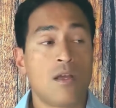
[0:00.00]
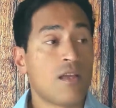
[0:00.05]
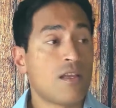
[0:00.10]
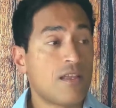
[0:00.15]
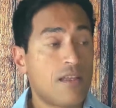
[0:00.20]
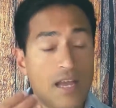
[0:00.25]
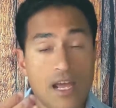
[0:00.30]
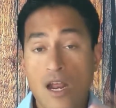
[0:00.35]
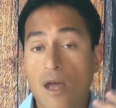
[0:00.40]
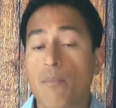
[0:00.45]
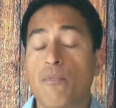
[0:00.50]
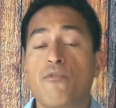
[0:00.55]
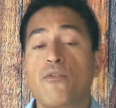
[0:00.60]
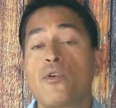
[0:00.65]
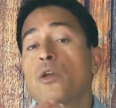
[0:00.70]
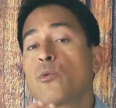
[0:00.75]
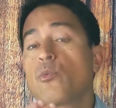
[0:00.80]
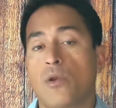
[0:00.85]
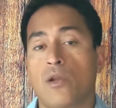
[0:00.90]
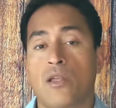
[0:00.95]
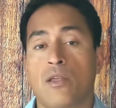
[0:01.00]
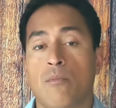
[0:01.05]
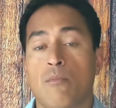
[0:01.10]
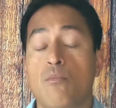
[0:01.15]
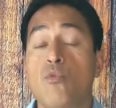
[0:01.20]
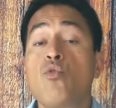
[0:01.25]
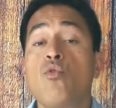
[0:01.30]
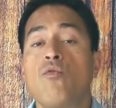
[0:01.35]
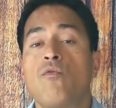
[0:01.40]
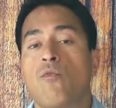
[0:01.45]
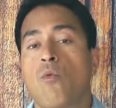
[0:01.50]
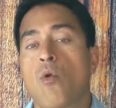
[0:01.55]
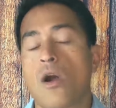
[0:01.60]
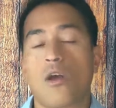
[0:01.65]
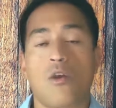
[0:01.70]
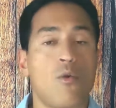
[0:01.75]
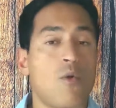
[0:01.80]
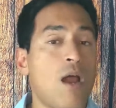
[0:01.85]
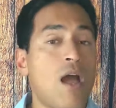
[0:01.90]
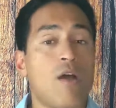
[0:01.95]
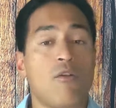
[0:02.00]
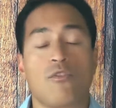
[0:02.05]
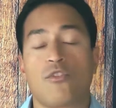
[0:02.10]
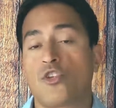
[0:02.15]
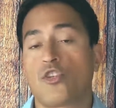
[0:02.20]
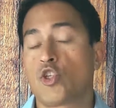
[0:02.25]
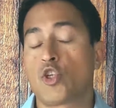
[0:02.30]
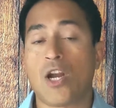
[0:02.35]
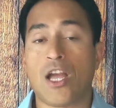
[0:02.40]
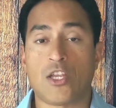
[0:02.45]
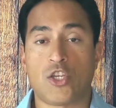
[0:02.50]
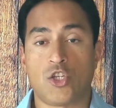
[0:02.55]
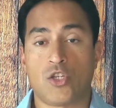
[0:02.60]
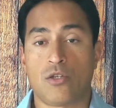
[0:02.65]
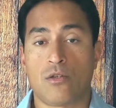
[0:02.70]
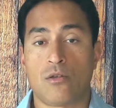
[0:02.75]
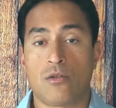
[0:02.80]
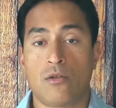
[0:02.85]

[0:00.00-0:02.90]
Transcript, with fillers: get up frequently, move, walk around, stretch,